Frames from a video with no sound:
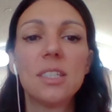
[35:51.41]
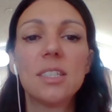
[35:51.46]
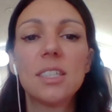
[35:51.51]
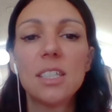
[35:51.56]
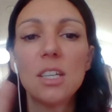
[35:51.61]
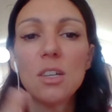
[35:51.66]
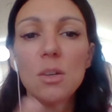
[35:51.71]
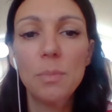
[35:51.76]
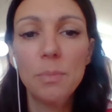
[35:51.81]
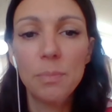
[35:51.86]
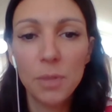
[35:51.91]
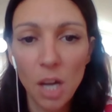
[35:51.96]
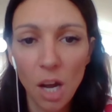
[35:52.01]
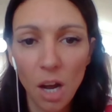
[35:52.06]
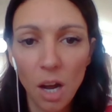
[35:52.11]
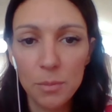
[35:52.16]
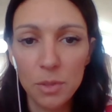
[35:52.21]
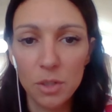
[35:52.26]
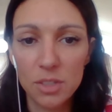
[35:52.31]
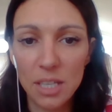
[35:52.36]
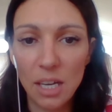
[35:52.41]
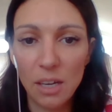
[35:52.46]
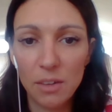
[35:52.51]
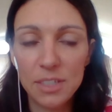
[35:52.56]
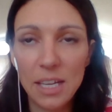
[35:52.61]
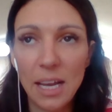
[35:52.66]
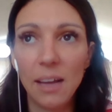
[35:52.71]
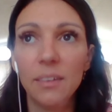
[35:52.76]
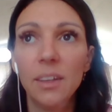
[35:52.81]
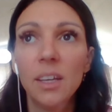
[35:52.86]
You can still calm
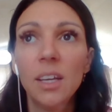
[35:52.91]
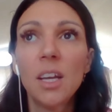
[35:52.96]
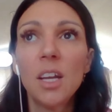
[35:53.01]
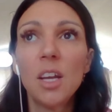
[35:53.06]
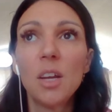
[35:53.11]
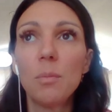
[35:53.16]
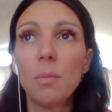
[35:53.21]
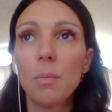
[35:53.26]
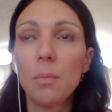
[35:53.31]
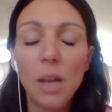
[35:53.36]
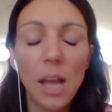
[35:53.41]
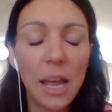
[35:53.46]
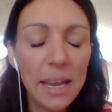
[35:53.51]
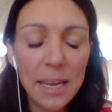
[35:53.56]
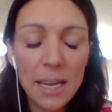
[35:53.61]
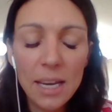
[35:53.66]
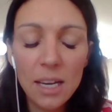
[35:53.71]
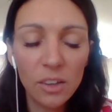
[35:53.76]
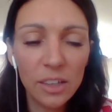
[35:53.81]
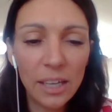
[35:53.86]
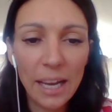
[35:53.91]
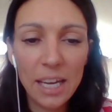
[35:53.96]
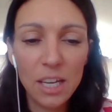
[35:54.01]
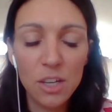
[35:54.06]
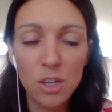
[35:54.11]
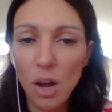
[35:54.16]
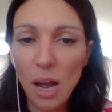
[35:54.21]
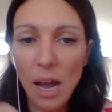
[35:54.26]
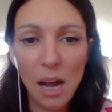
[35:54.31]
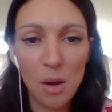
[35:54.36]
yourself down
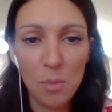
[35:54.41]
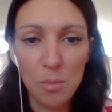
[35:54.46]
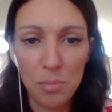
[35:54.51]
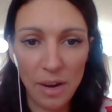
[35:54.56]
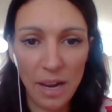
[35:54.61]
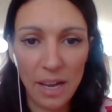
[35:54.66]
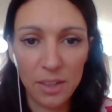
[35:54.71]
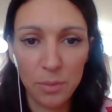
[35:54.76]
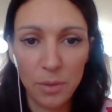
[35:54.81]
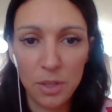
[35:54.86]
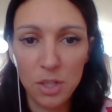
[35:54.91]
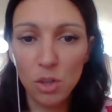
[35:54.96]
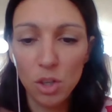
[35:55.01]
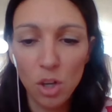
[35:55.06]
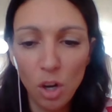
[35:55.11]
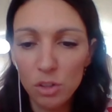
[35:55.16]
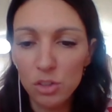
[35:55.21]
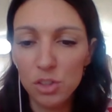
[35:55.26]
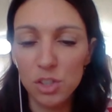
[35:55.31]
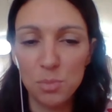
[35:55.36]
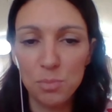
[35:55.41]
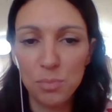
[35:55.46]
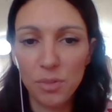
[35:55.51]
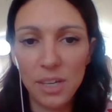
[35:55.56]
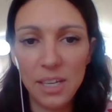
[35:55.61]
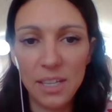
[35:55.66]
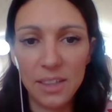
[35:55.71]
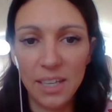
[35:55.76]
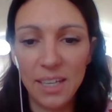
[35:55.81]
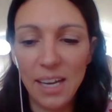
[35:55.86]
elongating your out breath when you're
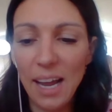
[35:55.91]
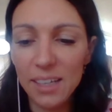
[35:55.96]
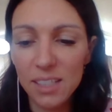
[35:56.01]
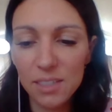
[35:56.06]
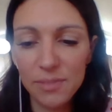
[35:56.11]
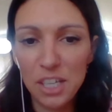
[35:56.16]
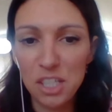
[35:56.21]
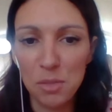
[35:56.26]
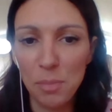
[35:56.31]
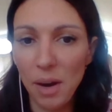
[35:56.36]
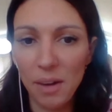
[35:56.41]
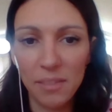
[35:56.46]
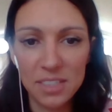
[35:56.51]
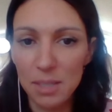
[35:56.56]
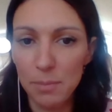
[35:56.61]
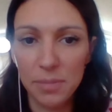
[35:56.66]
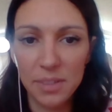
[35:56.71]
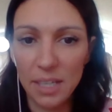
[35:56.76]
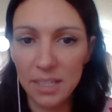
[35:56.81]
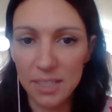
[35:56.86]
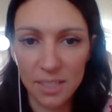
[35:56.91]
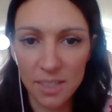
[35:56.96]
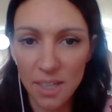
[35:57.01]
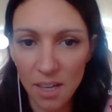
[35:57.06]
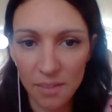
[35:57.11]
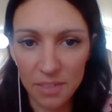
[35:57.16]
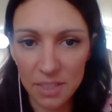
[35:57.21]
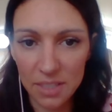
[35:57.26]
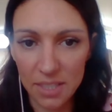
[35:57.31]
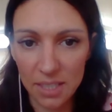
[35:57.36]
conscious breathing activates your
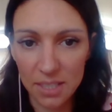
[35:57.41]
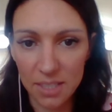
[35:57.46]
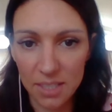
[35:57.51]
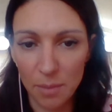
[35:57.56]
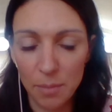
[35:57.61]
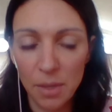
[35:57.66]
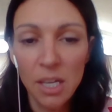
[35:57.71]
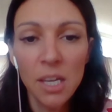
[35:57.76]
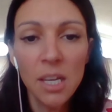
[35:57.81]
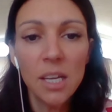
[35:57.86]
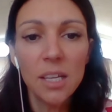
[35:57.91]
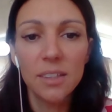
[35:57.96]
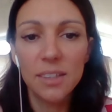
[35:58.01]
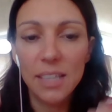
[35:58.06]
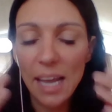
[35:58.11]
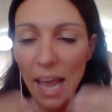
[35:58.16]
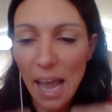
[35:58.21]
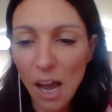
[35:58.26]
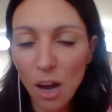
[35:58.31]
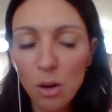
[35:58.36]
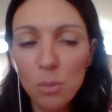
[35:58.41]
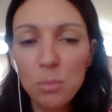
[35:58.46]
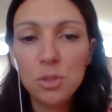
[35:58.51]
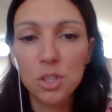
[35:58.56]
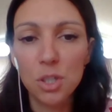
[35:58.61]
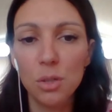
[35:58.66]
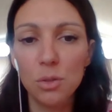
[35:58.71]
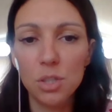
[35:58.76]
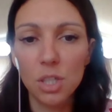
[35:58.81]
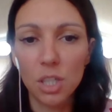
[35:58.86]
parasympathetic nervous system that
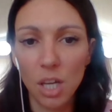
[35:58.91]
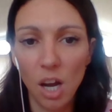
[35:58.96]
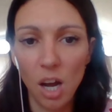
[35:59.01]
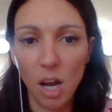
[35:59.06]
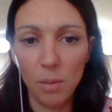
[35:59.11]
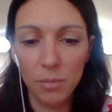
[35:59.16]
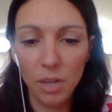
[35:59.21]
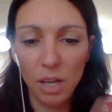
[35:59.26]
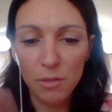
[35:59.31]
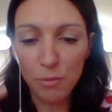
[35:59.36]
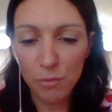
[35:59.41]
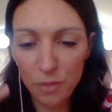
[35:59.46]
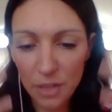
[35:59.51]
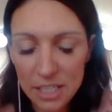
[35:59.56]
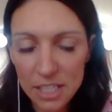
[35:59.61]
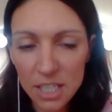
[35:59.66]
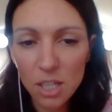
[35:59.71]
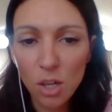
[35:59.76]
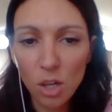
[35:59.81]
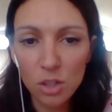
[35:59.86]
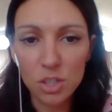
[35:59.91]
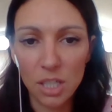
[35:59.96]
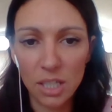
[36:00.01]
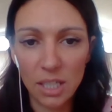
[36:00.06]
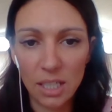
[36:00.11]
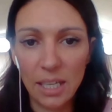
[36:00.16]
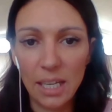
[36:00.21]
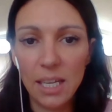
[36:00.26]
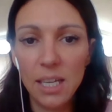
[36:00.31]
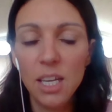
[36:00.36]
helps you to calm like
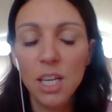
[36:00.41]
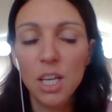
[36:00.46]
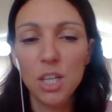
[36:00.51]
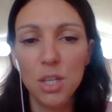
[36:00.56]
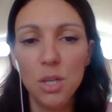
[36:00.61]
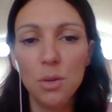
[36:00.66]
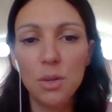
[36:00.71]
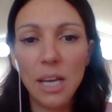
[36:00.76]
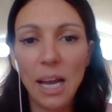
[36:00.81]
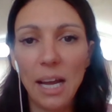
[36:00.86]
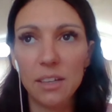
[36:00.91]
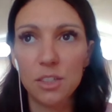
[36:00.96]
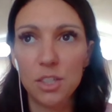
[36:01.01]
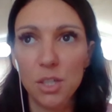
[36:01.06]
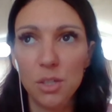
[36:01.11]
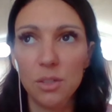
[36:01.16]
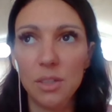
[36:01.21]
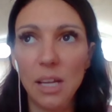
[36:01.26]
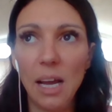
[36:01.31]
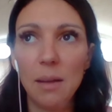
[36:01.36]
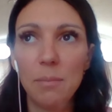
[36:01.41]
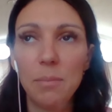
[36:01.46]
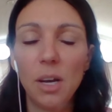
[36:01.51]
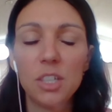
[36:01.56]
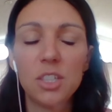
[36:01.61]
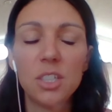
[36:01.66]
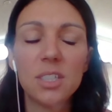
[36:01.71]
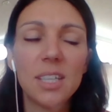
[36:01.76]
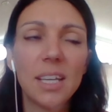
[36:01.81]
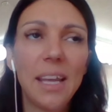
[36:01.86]
physiologically you can do
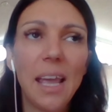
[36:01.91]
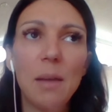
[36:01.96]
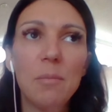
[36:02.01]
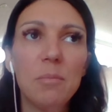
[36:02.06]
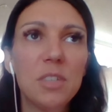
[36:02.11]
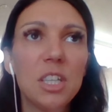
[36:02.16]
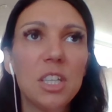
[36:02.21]
that but i just think